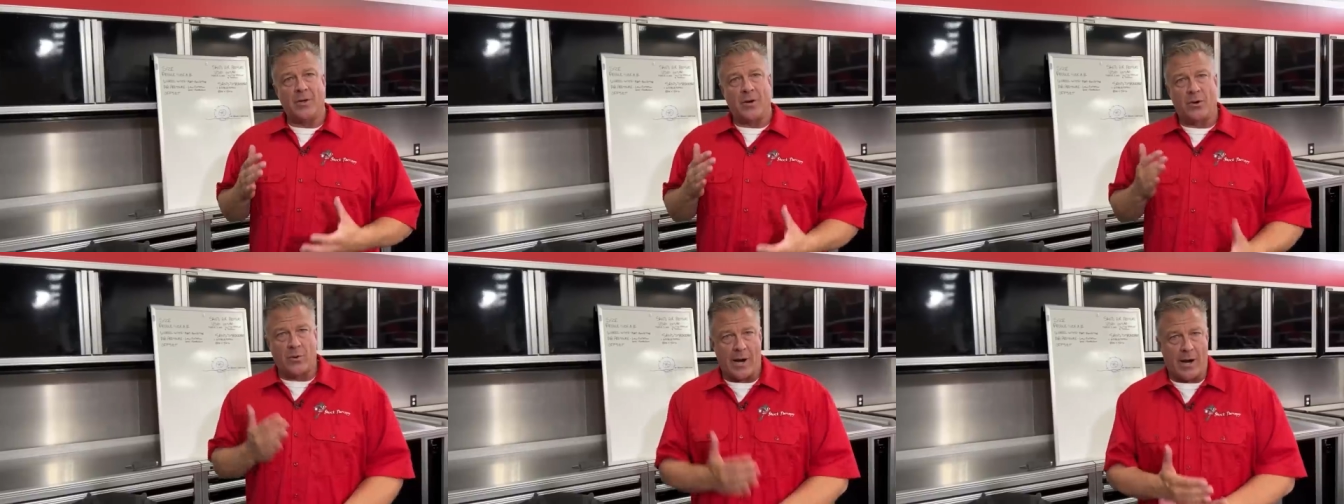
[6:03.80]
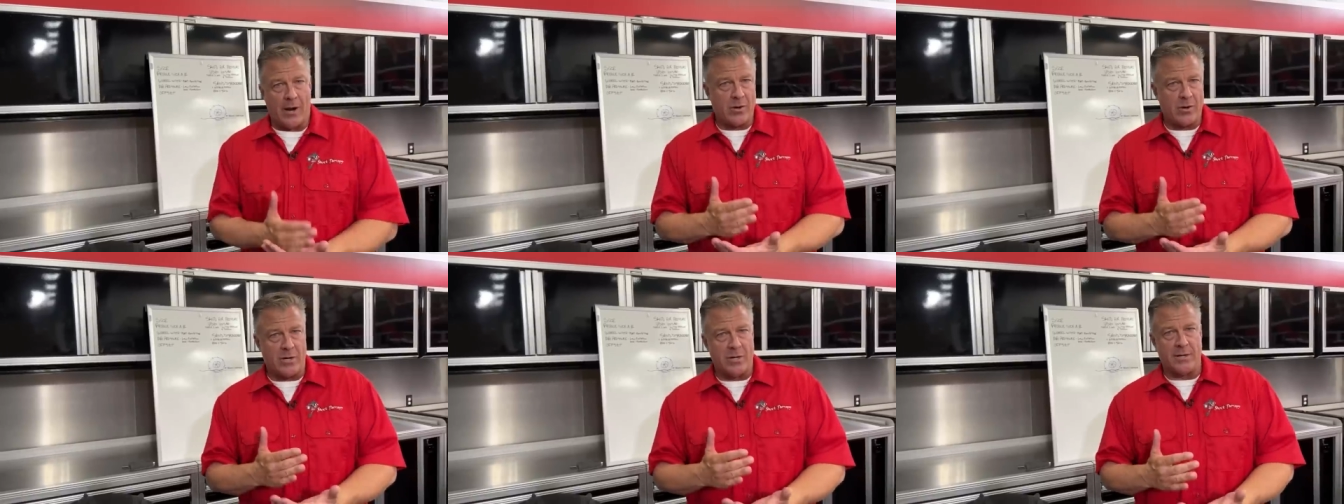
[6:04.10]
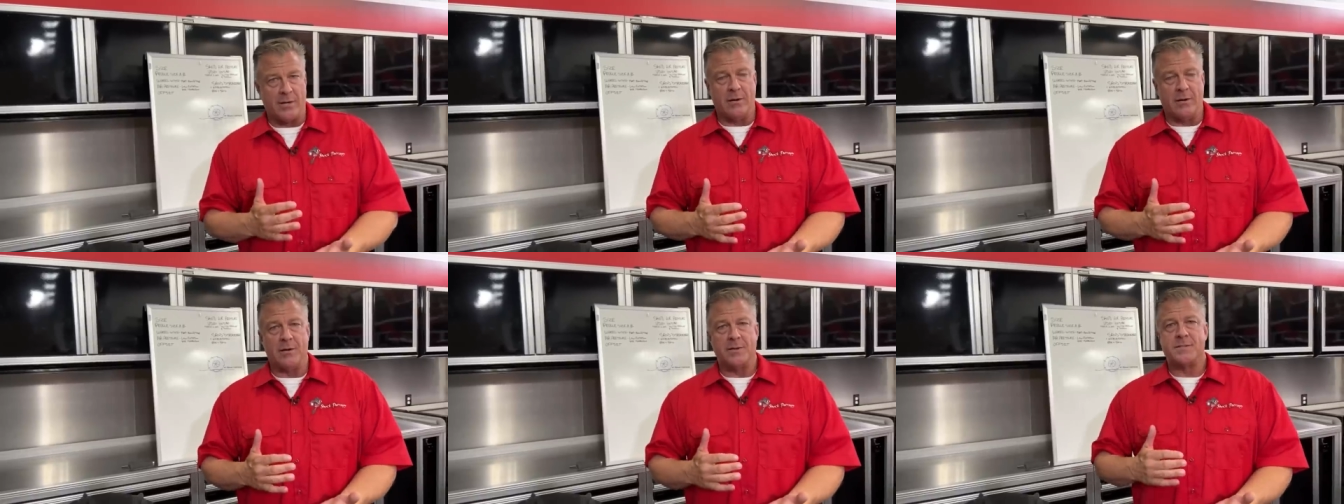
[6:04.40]
the ground
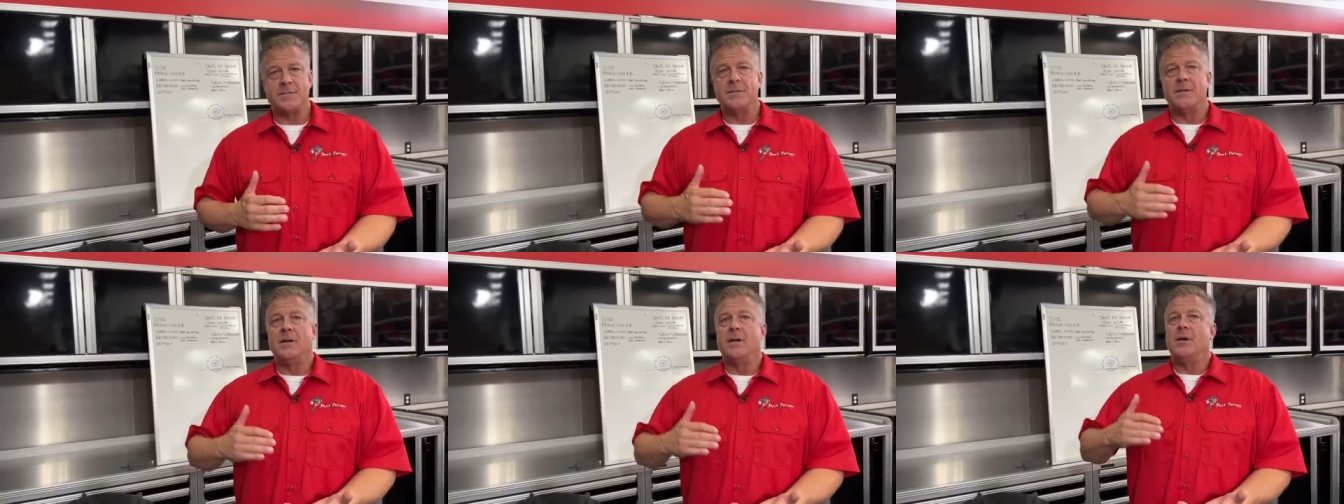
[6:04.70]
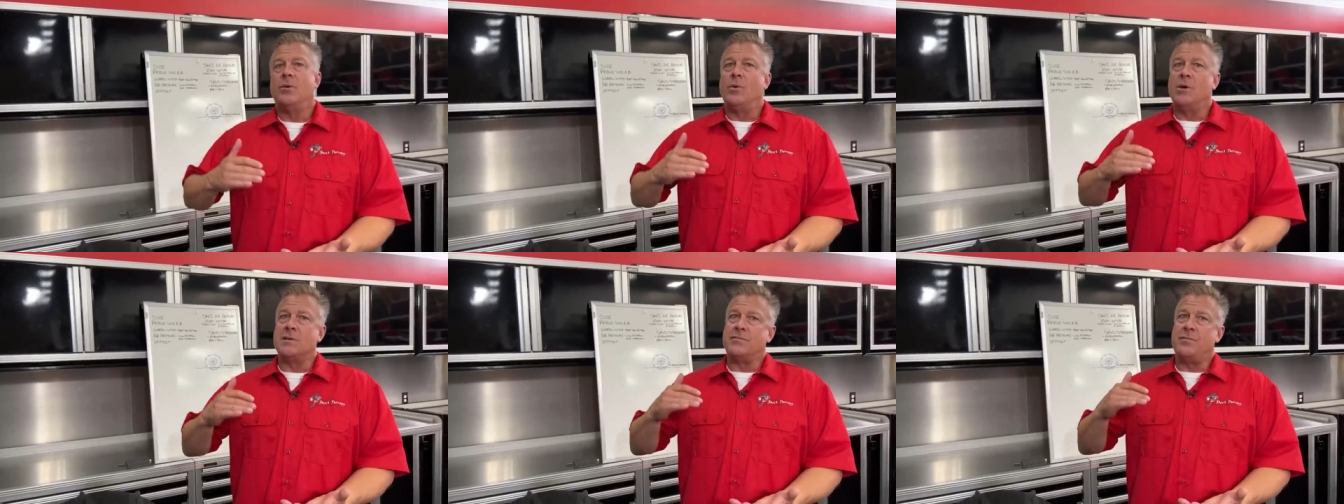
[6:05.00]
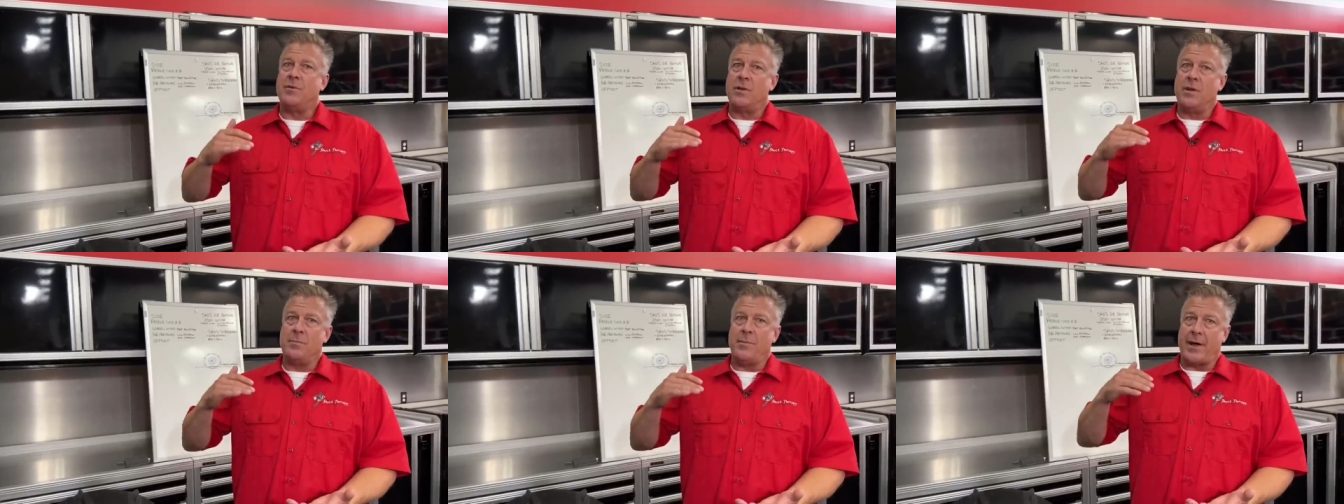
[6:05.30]
clearance when it's
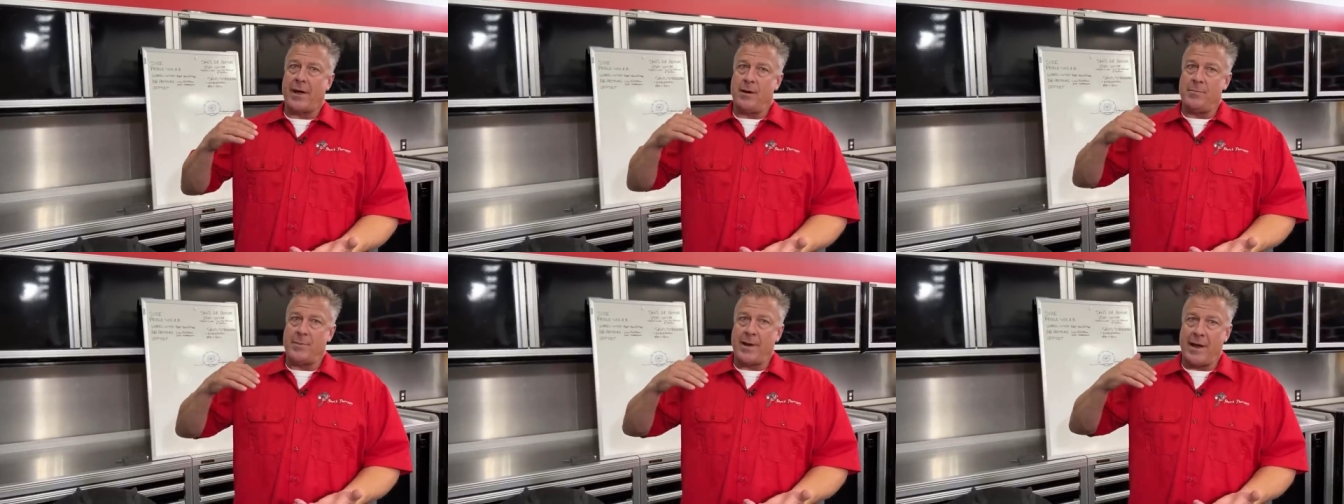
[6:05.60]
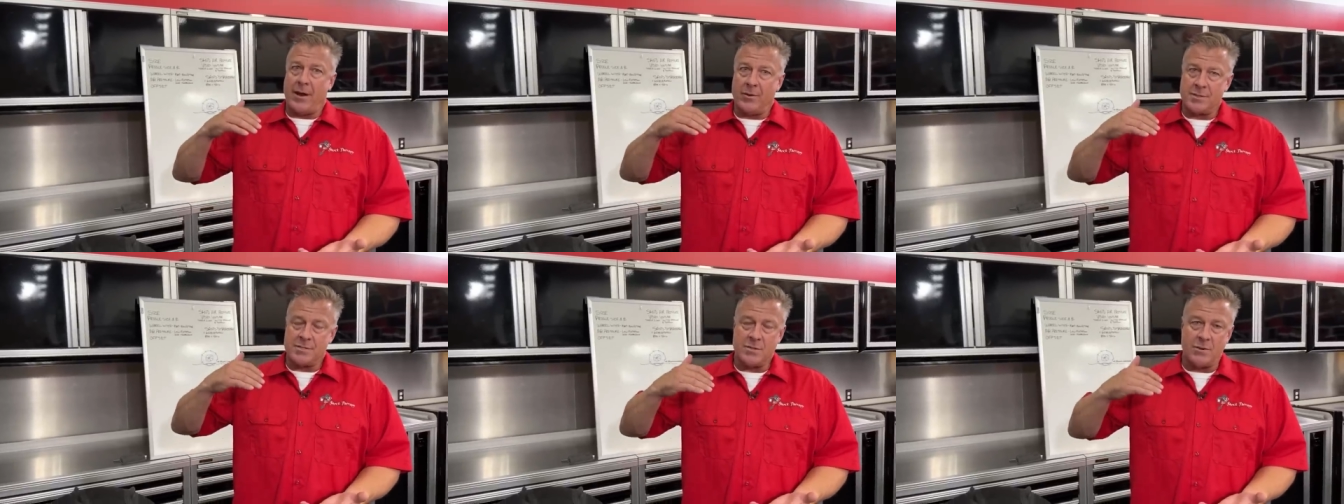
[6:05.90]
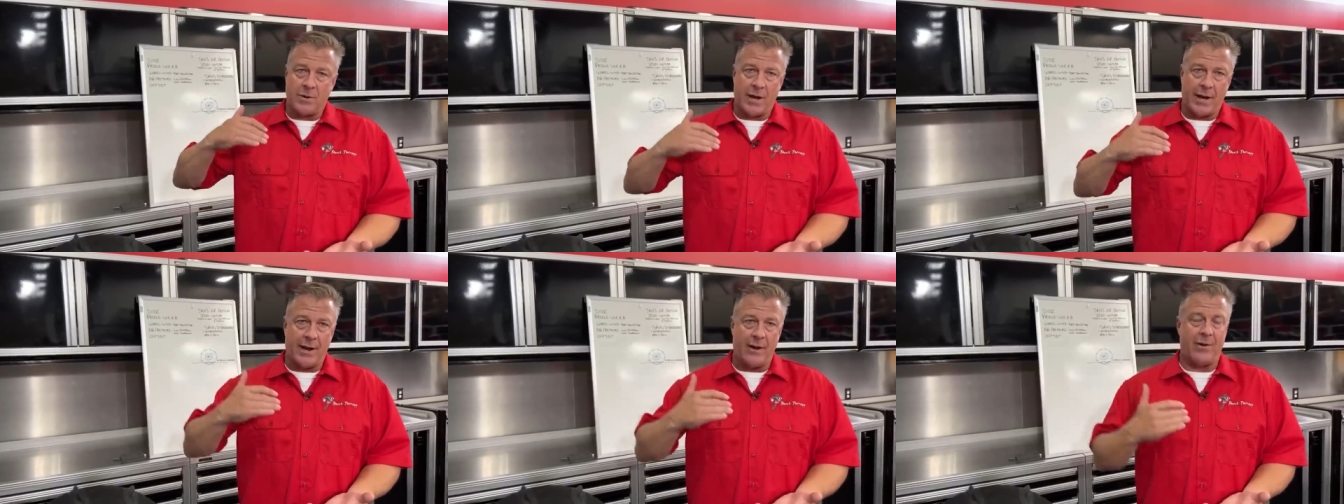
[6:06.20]
fully bottomed out
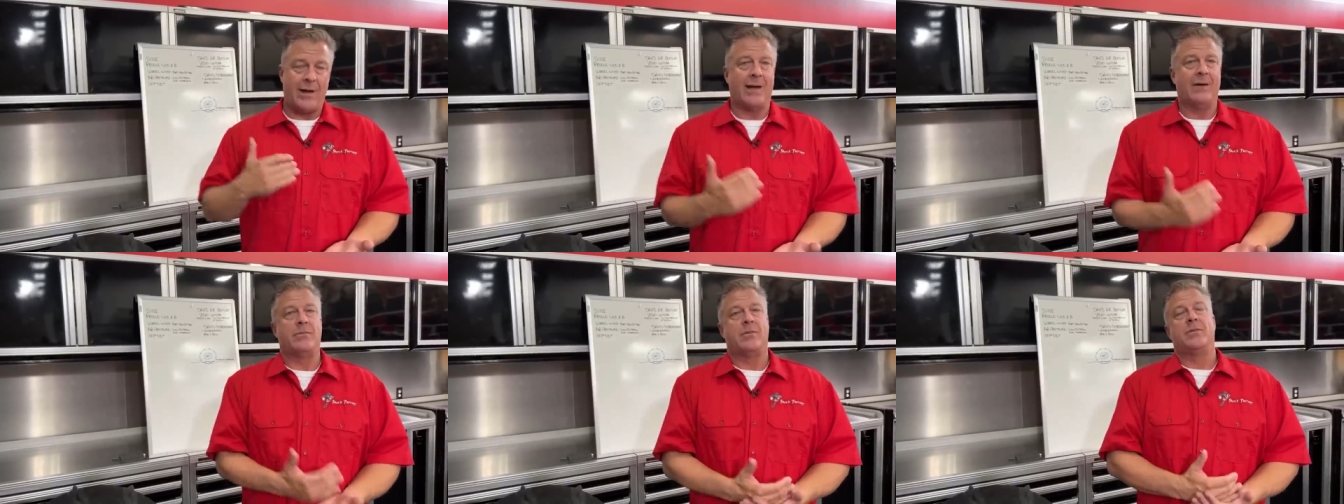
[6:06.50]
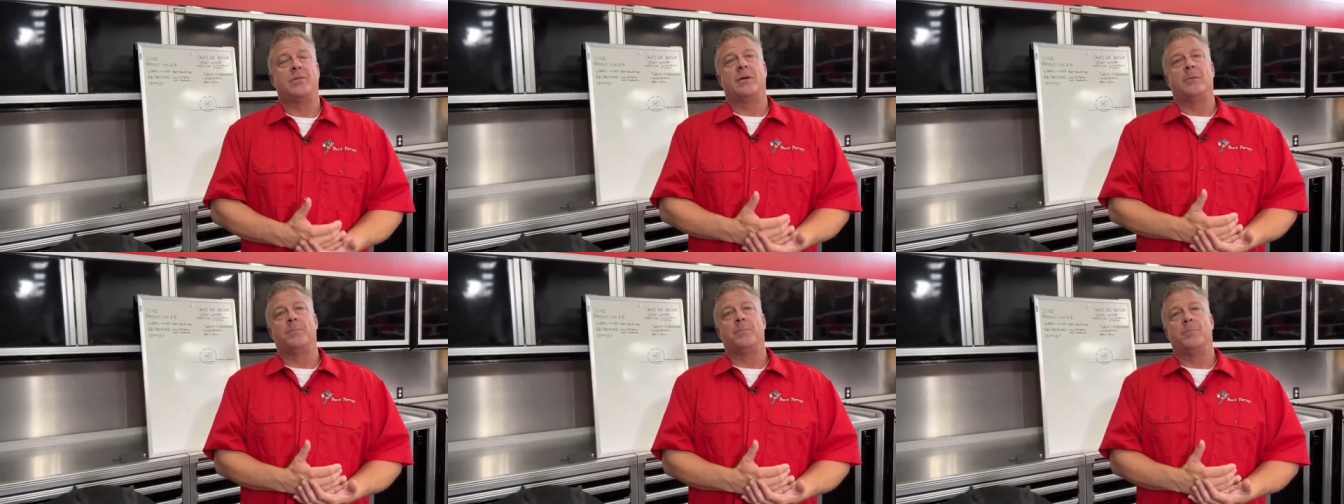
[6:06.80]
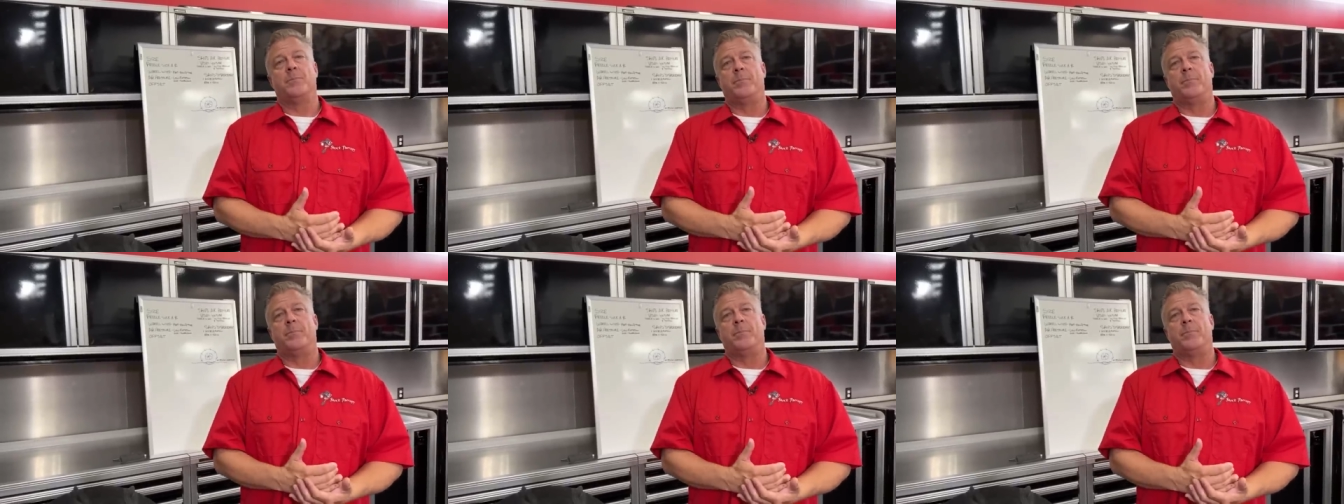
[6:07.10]
so I don't have the thing